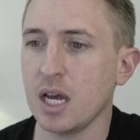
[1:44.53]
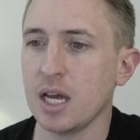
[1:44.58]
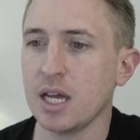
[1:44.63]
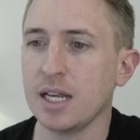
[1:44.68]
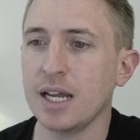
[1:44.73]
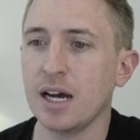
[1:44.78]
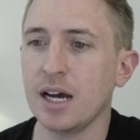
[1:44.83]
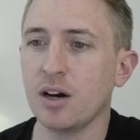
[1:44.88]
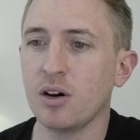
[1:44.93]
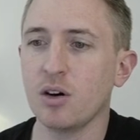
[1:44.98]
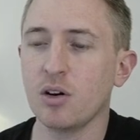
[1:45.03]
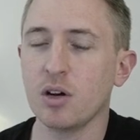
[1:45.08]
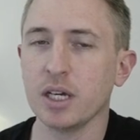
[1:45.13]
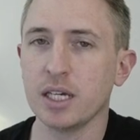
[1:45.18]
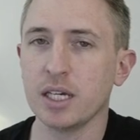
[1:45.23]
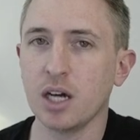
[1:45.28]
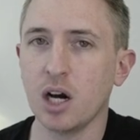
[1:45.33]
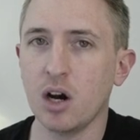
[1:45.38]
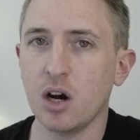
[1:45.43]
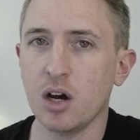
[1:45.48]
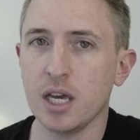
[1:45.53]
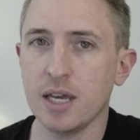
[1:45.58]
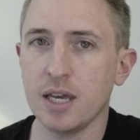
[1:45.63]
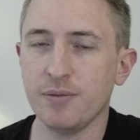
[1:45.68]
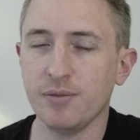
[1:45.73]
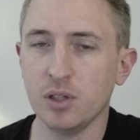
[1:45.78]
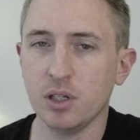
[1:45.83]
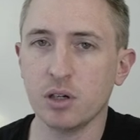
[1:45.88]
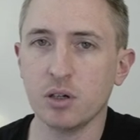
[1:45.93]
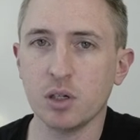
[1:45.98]
Now,
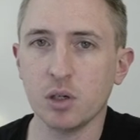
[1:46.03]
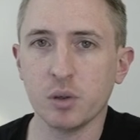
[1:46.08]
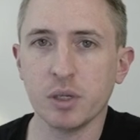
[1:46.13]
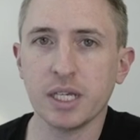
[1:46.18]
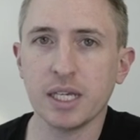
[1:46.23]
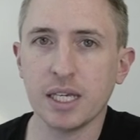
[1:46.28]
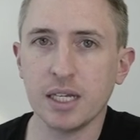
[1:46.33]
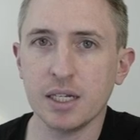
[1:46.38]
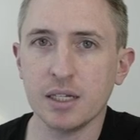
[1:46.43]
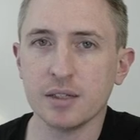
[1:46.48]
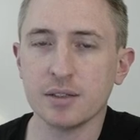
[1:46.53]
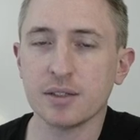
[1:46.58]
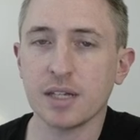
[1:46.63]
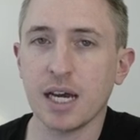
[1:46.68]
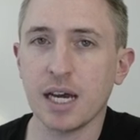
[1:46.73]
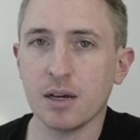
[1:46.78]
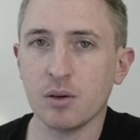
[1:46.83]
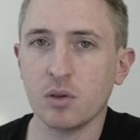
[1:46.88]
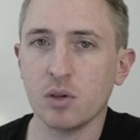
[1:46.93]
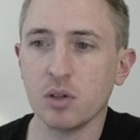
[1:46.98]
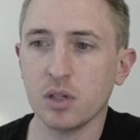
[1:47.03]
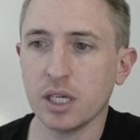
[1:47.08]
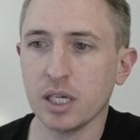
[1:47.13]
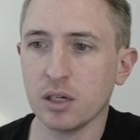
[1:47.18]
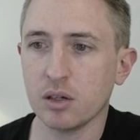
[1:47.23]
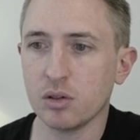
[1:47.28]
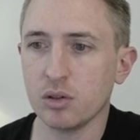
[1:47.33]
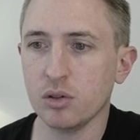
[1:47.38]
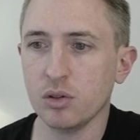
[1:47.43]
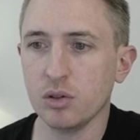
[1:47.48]
if you don't know what Git is, I will
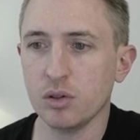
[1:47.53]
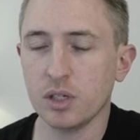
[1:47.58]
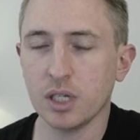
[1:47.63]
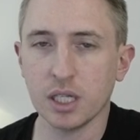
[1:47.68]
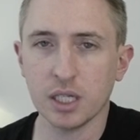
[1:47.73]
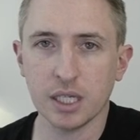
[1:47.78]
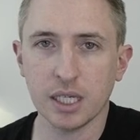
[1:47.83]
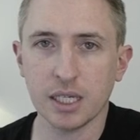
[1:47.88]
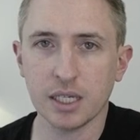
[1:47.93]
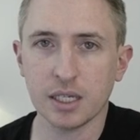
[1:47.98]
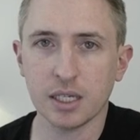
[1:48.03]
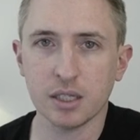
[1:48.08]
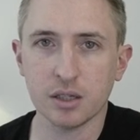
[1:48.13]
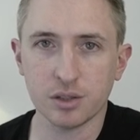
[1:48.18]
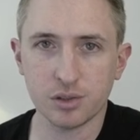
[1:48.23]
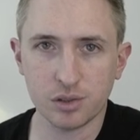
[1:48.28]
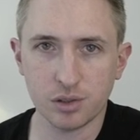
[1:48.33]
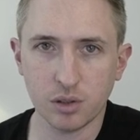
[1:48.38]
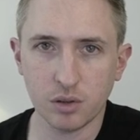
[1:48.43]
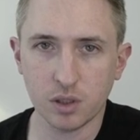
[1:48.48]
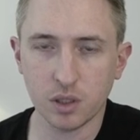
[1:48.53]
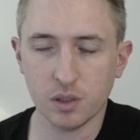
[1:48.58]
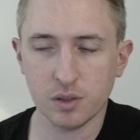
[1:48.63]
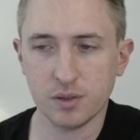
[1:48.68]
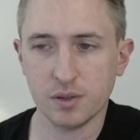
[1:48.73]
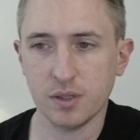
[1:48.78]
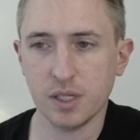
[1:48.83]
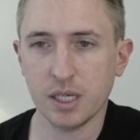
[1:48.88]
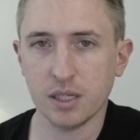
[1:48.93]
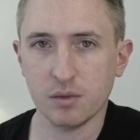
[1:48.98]
include a link in the show
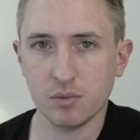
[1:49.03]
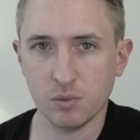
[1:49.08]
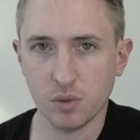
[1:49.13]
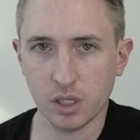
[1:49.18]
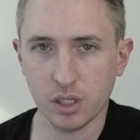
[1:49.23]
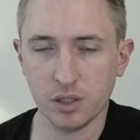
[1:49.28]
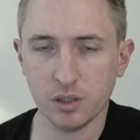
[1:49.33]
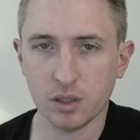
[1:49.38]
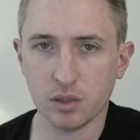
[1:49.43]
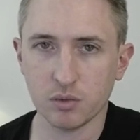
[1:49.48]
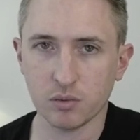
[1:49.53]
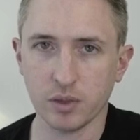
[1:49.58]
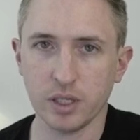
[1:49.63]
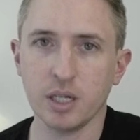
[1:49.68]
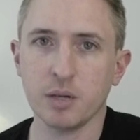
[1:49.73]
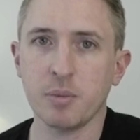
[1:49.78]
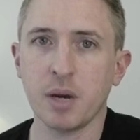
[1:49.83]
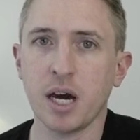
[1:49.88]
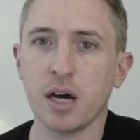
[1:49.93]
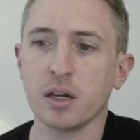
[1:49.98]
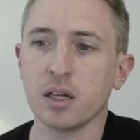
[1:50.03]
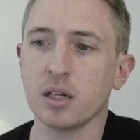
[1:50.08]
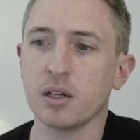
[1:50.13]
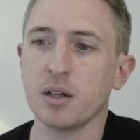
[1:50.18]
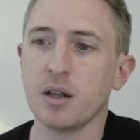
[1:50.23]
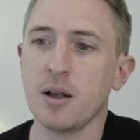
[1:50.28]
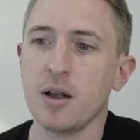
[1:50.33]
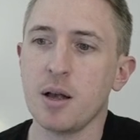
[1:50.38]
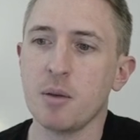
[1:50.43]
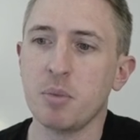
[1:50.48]
notes where you can read about it.
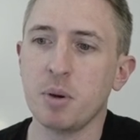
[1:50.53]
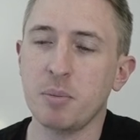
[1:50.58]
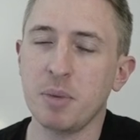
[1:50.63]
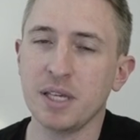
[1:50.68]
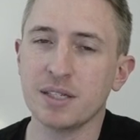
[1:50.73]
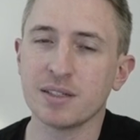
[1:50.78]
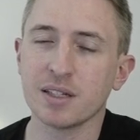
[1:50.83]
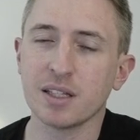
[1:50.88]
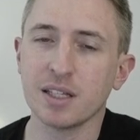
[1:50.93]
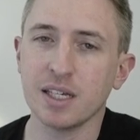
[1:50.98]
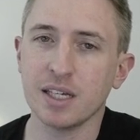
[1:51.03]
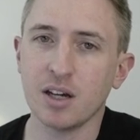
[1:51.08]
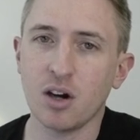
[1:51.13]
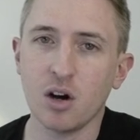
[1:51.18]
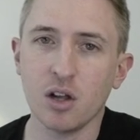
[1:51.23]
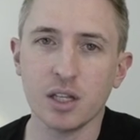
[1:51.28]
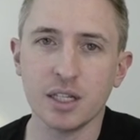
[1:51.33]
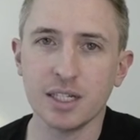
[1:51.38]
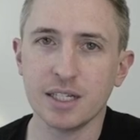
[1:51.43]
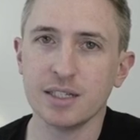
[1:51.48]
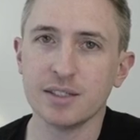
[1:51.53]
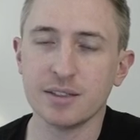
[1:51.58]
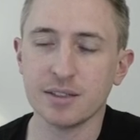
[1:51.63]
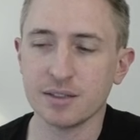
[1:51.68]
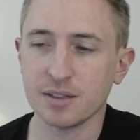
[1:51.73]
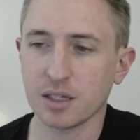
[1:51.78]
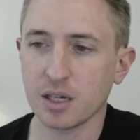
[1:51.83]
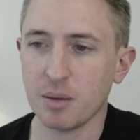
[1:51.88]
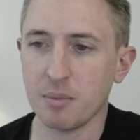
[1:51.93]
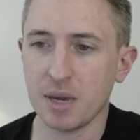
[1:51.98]
But basically all it is
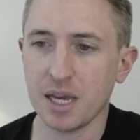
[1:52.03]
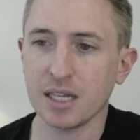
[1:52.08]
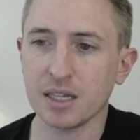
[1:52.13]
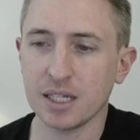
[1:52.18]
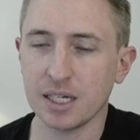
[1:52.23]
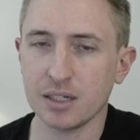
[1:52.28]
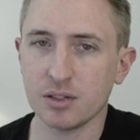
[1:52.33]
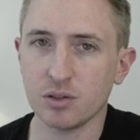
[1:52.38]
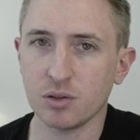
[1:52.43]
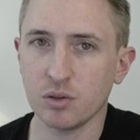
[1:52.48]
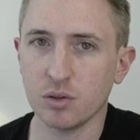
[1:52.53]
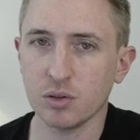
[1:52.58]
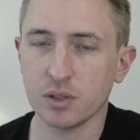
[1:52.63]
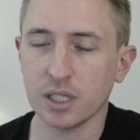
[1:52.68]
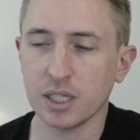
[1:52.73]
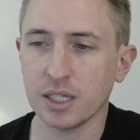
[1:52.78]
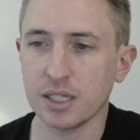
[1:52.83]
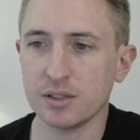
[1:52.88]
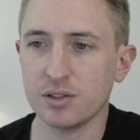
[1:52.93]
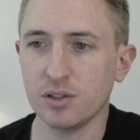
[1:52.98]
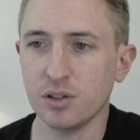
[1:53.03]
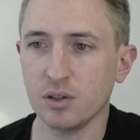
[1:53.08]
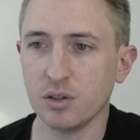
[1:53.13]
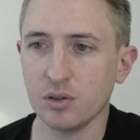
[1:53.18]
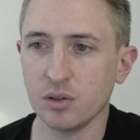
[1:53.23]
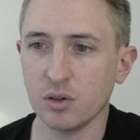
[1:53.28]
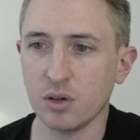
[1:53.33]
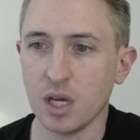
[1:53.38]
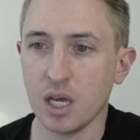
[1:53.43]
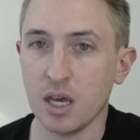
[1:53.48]
a command line tool that lets
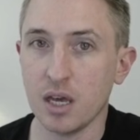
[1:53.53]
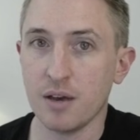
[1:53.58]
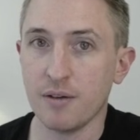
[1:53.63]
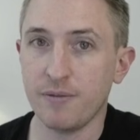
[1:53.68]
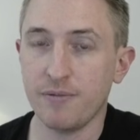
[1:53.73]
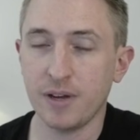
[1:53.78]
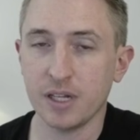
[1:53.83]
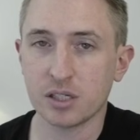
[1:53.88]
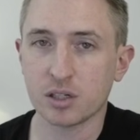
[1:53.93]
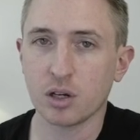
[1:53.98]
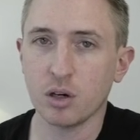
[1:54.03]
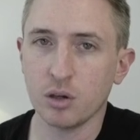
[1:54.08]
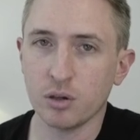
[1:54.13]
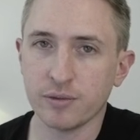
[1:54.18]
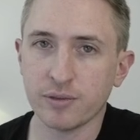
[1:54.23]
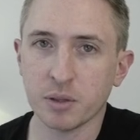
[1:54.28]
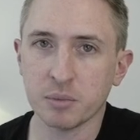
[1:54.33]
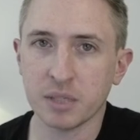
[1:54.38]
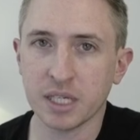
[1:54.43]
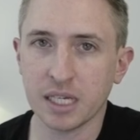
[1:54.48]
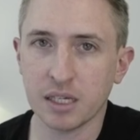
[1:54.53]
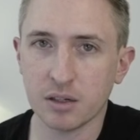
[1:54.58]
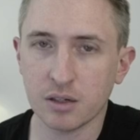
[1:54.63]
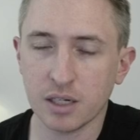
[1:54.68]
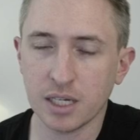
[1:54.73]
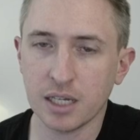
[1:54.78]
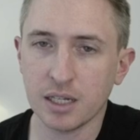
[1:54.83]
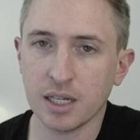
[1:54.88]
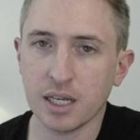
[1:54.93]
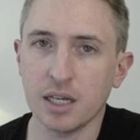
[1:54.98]
you fetch code from the
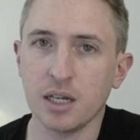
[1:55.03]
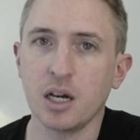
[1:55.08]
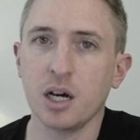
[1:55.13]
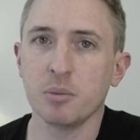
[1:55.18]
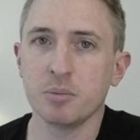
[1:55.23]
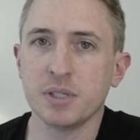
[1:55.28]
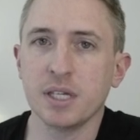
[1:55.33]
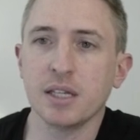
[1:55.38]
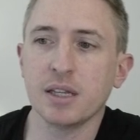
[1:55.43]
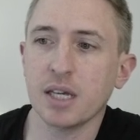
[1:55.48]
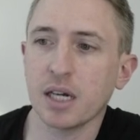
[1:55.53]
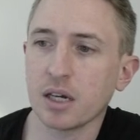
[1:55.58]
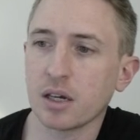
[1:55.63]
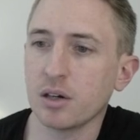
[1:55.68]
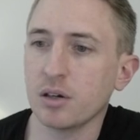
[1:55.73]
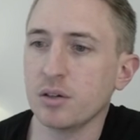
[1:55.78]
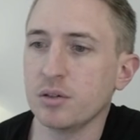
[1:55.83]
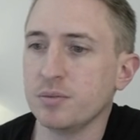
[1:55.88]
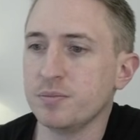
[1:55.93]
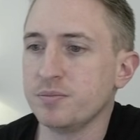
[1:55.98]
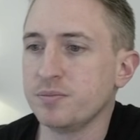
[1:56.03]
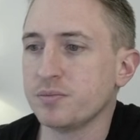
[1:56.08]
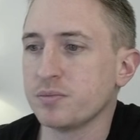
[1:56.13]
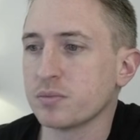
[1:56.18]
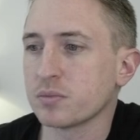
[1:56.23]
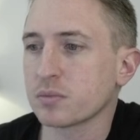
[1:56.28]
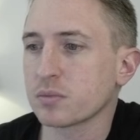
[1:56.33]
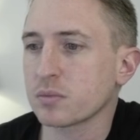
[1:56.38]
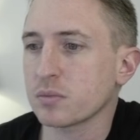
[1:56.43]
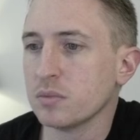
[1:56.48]
internet and update that code.
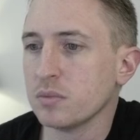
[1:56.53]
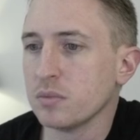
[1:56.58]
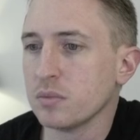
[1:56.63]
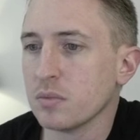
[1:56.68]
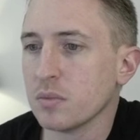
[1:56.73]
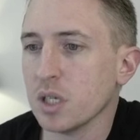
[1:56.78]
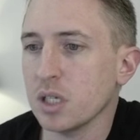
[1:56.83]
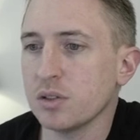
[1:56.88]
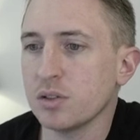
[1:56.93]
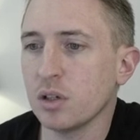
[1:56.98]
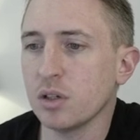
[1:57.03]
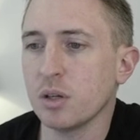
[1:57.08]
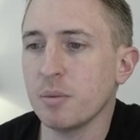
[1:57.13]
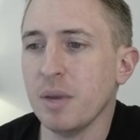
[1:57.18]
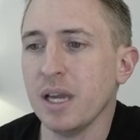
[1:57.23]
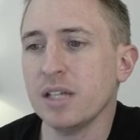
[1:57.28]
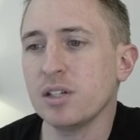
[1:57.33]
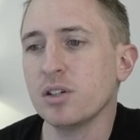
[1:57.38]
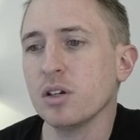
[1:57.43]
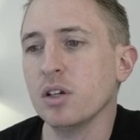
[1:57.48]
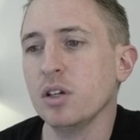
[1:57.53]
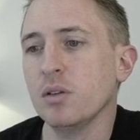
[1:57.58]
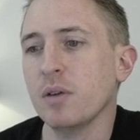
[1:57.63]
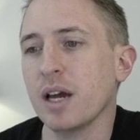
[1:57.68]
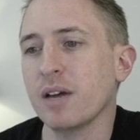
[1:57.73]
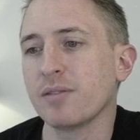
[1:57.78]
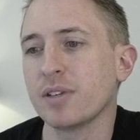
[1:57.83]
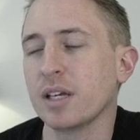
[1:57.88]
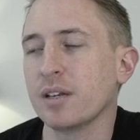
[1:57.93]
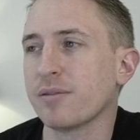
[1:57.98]
So to make sure you
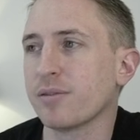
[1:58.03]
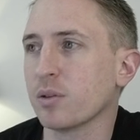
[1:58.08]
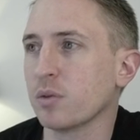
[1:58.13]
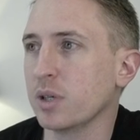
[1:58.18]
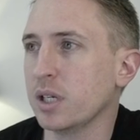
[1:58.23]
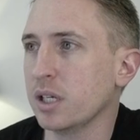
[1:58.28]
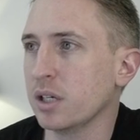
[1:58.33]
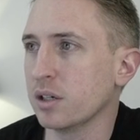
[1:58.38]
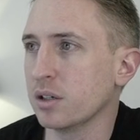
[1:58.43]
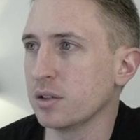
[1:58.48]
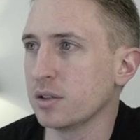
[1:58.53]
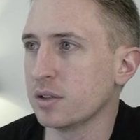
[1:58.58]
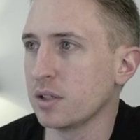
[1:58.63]
have Git for Windows,